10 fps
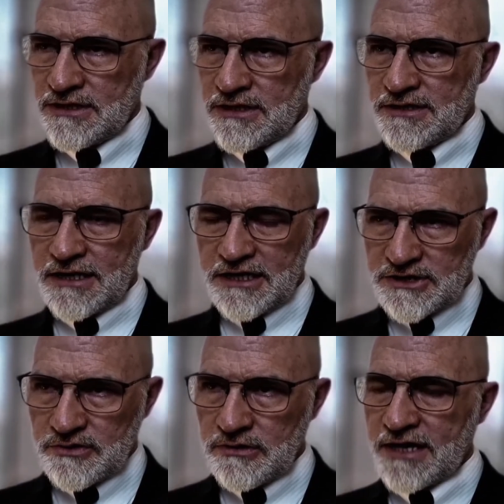not
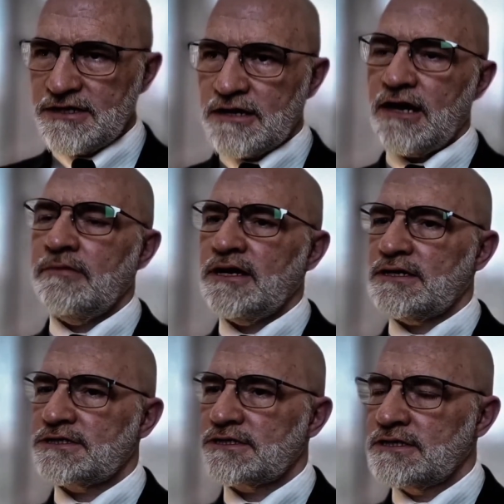Israel and not
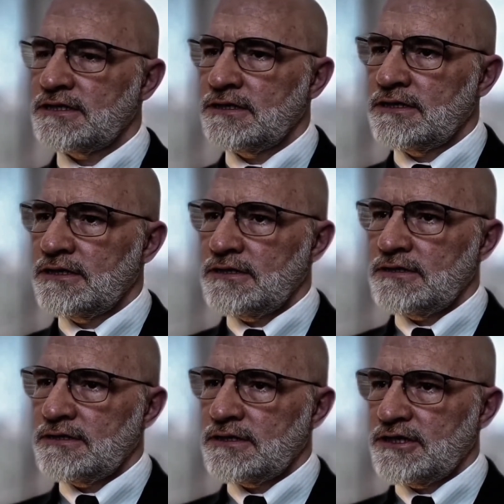Hamas.
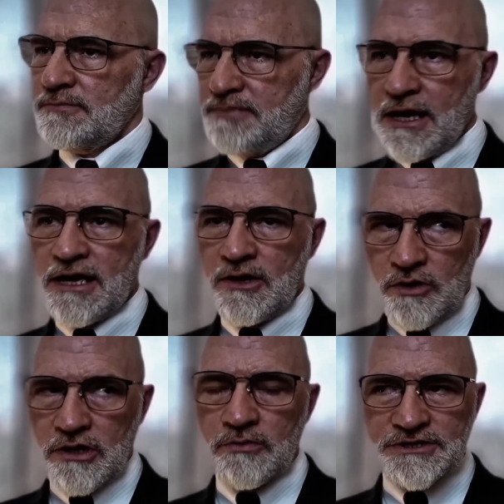The PA
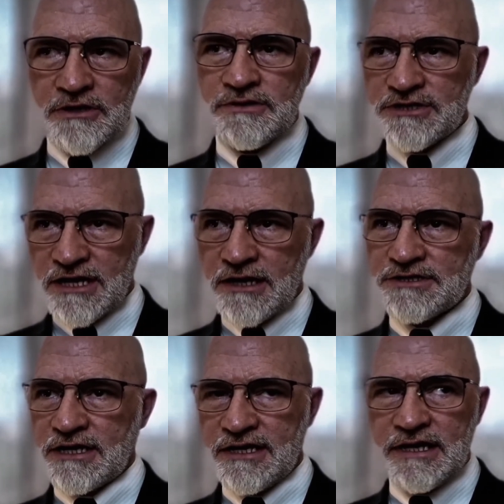will return to
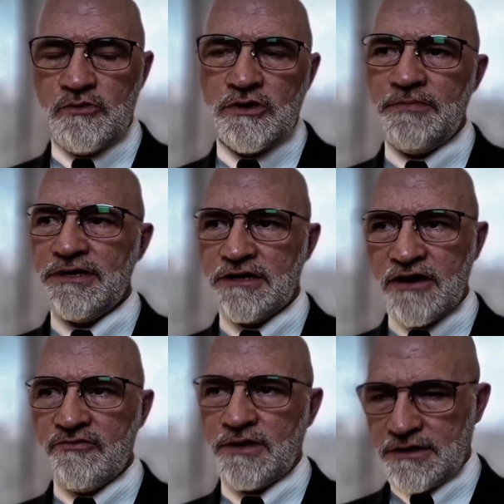Gaza, and they will be the
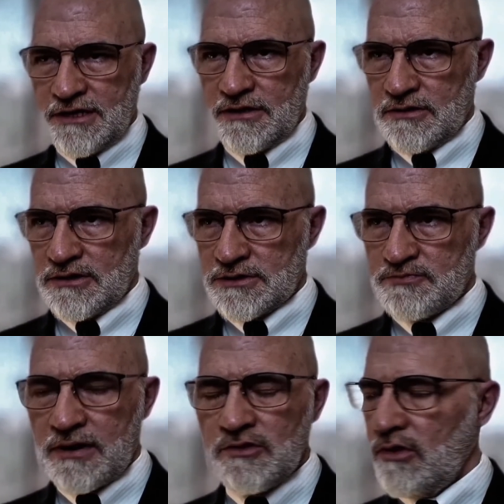government there.
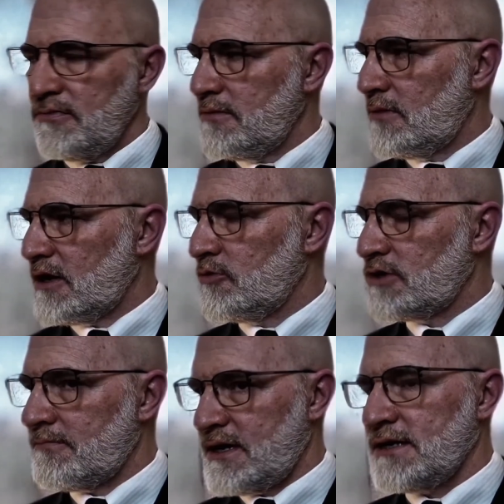Probably won't be Mahmoud
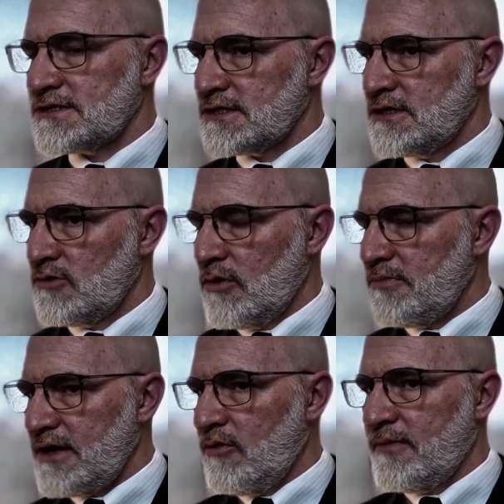Abbas, won't be
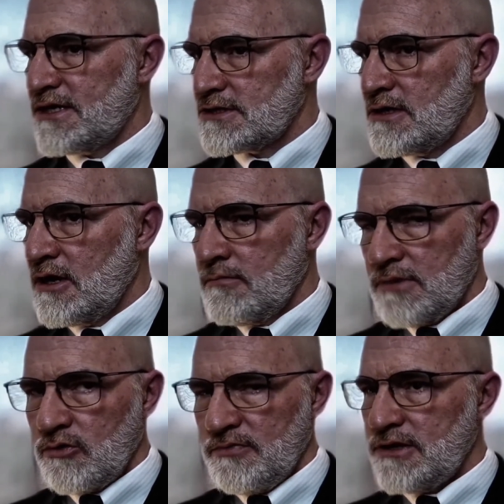Abu Mazen, but it
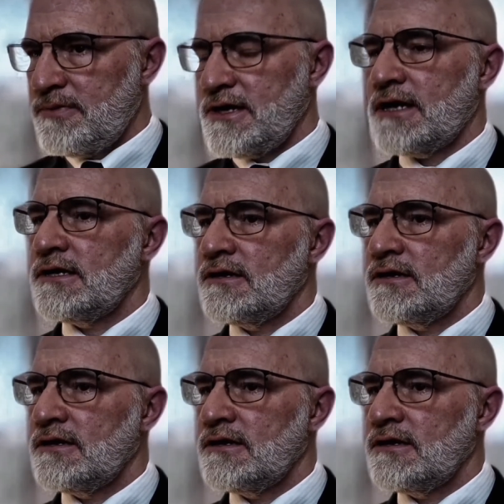will be the PA.